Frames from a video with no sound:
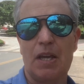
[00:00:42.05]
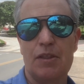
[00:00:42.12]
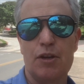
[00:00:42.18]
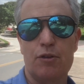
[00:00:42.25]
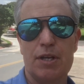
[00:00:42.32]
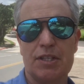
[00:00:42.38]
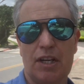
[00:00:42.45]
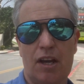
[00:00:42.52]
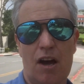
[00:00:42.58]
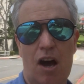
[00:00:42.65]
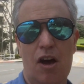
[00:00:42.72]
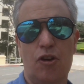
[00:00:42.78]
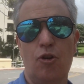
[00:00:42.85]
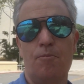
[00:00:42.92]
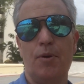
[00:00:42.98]
there is a
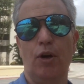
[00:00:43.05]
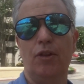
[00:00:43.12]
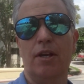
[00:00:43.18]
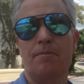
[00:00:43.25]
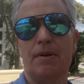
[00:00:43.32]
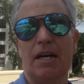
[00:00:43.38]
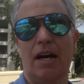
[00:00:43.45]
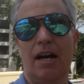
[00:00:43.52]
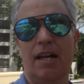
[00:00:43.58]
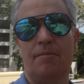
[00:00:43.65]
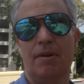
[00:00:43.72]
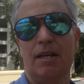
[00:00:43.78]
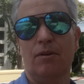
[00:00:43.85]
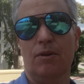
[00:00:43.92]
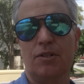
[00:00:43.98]
condo building behind
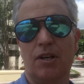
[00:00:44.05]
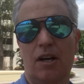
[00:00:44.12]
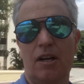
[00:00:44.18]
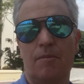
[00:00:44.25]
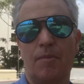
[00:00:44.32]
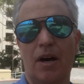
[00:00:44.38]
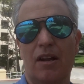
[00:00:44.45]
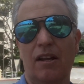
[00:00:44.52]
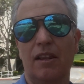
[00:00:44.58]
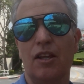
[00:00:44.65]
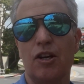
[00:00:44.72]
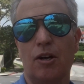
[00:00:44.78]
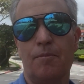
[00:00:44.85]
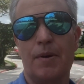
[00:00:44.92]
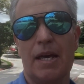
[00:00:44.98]
me we'll talk about a
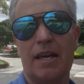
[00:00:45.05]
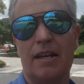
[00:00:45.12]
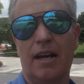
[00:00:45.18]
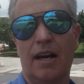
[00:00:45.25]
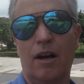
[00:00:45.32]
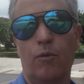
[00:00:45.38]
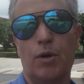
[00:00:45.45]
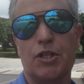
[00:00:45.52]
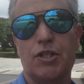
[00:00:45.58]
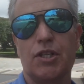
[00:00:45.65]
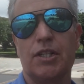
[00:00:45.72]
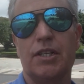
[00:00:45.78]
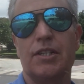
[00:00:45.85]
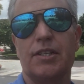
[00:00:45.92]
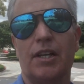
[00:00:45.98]
little bit, which
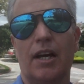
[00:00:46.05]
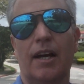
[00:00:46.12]
is